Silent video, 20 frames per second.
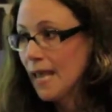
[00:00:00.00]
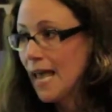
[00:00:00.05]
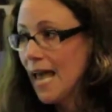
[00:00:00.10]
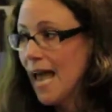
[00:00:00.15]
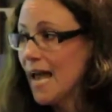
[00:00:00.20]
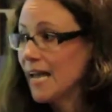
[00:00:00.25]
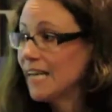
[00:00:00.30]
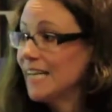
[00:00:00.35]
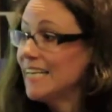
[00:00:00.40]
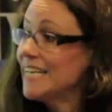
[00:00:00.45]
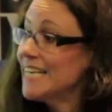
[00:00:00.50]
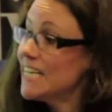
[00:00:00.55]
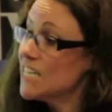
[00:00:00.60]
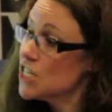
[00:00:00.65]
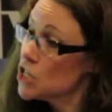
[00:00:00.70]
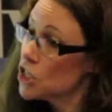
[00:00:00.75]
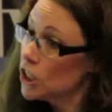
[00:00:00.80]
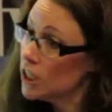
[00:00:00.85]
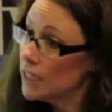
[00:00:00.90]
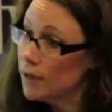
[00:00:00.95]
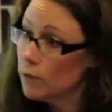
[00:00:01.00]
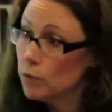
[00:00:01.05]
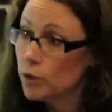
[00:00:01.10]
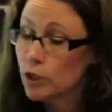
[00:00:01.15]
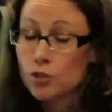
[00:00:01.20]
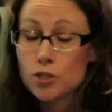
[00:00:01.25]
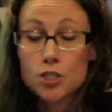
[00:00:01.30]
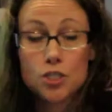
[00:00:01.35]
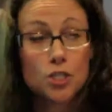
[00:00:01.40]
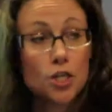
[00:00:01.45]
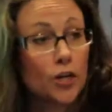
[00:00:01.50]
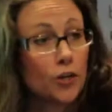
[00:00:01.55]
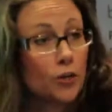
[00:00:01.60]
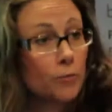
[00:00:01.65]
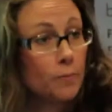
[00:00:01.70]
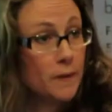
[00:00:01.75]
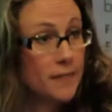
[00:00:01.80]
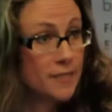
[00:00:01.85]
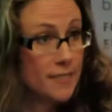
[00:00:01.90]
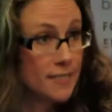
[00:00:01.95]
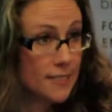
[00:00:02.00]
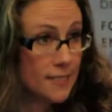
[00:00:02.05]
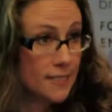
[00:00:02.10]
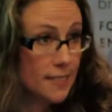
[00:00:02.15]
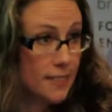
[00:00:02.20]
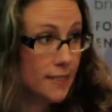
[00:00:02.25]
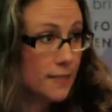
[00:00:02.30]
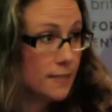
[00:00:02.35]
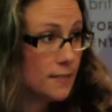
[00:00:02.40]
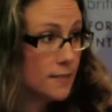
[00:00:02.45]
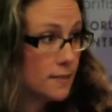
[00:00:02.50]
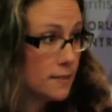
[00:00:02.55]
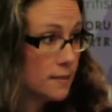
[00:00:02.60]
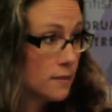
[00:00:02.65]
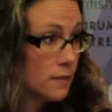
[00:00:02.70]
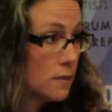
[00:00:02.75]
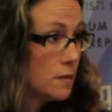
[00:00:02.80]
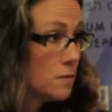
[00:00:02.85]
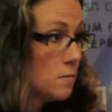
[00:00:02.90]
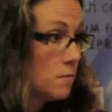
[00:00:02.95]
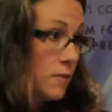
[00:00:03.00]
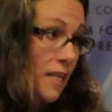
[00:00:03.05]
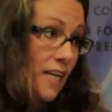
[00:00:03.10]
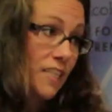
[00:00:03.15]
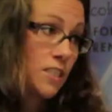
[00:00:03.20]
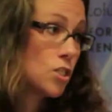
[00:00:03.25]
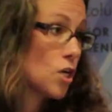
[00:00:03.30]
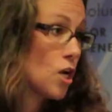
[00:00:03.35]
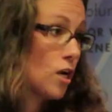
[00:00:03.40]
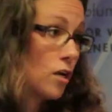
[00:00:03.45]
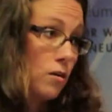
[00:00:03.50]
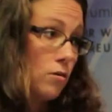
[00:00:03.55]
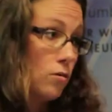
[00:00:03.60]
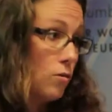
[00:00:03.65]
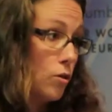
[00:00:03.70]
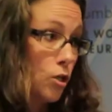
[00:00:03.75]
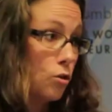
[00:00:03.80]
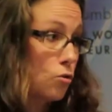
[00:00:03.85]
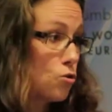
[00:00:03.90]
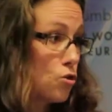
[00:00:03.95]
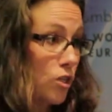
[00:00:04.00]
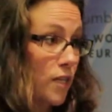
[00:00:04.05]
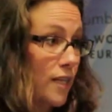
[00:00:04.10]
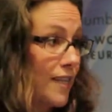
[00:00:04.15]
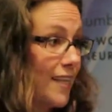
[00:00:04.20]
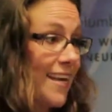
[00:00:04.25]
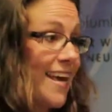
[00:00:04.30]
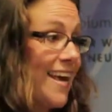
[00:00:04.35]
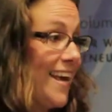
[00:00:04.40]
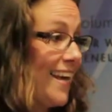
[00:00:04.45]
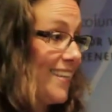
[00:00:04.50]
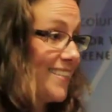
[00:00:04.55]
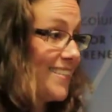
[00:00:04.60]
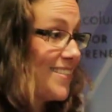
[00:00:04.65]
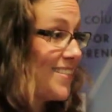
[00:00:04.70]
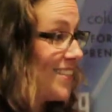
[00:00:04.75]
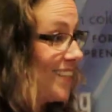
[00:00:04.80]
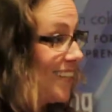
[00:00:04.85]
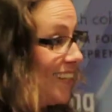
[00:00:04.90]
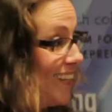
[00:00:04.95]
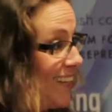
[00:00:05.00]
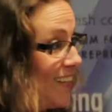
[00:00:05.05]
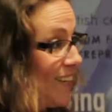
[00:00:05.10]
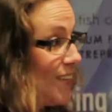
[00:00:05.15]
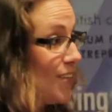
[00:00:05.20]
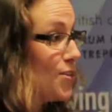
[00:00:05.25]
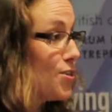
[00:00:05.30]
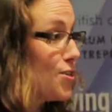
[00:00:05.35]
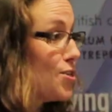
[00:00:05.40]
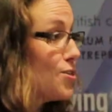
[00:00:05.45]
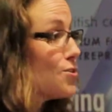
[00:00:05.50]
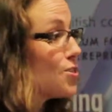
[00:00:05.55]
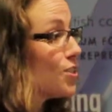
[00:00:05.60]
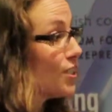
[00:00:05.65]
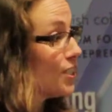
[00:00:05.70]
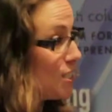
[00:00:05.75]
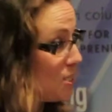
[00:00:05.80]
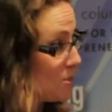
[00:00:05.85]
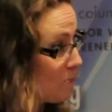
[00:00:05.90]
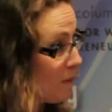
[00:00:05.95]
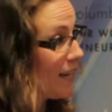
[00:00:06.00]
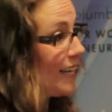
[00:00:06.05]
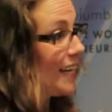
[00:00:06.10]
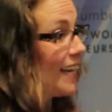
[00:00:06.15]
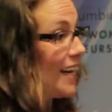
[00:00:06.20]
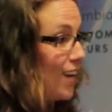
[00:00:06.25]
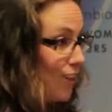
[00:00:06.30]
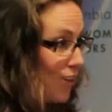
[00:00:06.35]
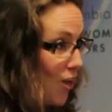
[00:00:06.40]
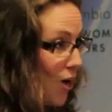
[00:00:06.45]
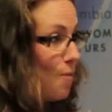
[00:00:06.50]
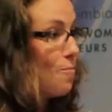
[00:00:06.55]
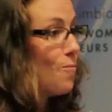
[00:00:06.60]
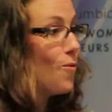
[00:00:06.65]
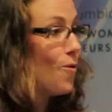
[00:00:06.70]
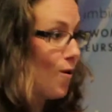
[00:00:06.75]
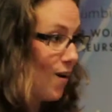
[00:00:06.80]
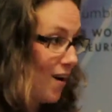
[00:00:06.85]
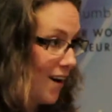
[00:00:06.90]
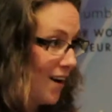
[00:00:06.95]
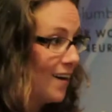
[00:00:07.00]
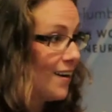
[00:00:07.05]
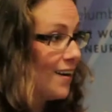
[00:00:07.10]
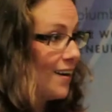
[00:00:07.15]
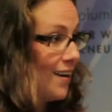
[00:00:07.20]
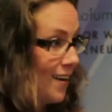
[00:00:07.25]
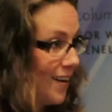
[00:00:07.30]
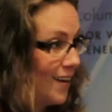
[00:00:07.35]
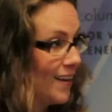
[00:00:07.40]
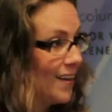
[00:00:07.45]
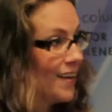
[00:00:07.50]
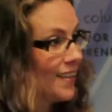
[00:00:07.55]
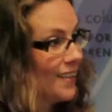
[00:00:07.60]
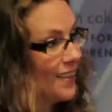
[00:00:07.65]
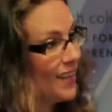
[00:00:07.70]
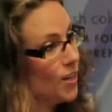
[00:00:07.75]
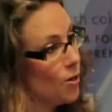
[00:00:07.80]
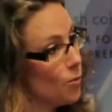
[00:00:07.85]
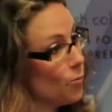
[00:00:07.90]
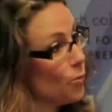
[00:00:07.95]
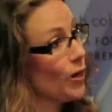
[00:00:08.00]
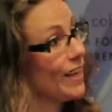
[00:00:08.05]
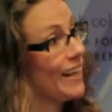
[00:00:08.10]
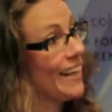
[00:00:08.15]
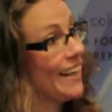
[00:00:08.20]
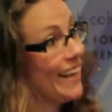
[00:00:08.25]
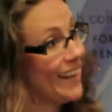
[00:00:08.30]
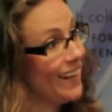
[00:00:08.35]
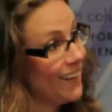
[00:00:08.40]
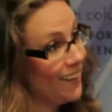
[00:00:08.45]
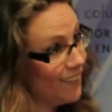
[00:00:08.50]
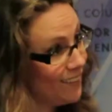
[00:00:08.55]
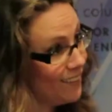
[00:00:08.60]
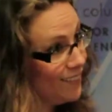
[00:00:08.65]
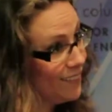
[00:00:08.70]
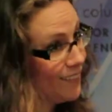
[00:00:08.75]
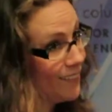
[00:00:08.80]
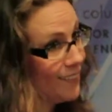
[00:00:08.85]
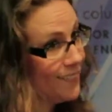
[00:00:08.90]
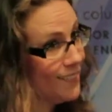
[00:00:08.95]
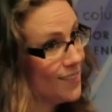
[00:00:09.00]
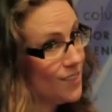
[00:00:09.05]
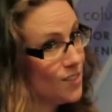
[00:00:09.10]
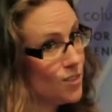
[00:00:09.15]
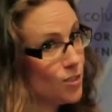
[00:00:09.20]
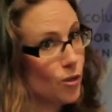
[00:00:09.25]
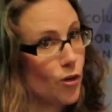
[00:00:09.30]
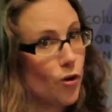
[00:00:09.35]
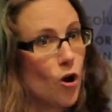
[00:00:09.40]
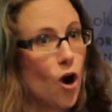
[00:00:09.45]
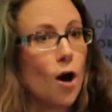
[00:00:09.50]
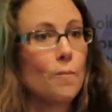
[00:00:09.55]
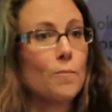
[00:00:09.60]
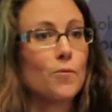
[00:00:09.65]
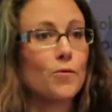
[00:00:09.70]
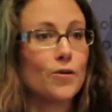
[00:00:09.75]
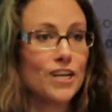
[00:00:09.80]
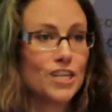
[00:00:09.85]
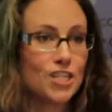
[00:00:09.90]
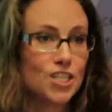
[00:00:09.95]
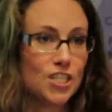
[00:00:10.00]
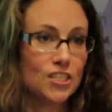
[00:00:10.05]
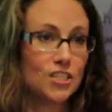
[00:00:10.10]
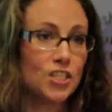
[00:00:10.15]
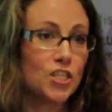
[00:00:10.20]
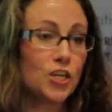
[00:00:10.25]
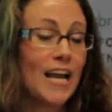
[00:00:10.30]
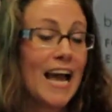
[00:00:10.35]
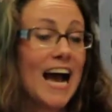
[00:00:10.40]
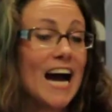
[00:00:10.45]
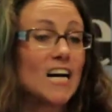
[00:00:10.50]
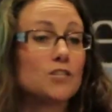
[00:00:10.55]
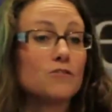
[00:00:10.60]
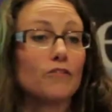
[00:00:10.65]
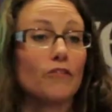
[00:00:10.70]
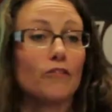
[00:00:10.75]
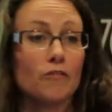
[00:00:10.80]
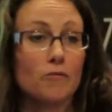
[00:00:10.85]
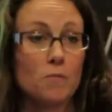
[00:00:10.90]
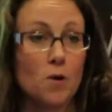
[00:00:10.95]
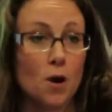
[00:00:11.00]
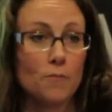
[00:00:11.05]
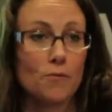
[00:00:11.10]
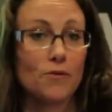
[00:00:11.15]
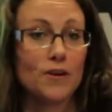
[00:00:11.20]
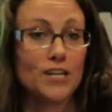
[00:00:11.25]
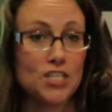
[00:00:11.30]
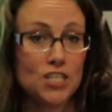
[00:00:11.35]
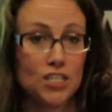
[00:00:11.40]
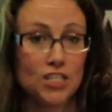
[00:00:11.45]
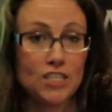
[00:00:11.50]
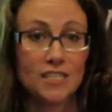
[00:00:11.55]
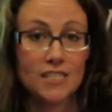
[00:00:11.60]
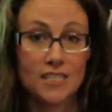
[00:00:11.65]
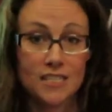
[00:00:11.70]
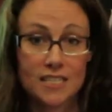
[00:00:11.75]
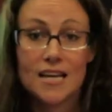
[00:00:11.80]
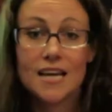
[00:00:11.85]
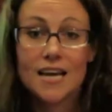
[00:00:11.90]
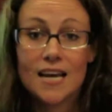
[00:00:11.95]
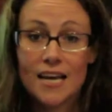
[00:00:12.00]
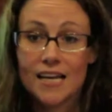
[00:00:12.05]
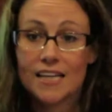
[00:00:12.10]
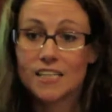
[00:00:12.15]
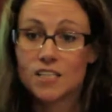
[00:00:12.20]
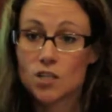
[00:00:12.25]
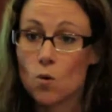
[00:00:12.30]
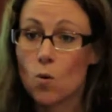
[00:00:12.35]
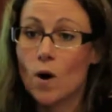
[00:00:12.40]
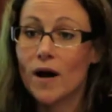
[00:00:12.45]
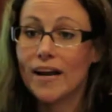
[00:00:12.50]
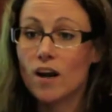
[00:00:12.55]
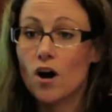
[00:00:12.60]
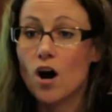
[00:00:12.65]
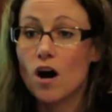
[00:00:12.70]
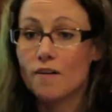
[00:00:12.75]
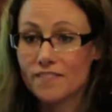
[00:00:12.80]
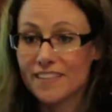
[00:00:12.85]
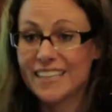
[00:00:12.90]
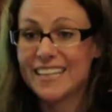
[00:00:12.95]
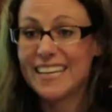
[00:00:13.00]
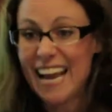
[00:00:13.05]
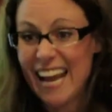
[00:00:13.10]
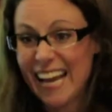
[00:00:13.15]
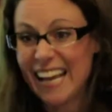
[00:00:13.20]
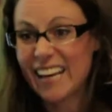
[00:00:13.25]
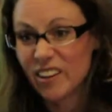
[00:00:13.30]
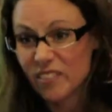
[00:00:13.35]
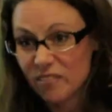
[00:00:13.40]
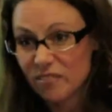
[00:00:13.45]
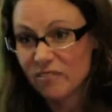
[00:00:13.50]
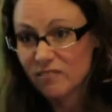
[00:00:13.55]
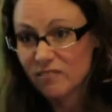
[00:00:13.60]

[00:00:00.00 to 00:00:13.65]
And initially when you start your businesses, that's not usually the case. You're usually spending a lot more than you're bringing in. So your cash flow from operations is quite often negative.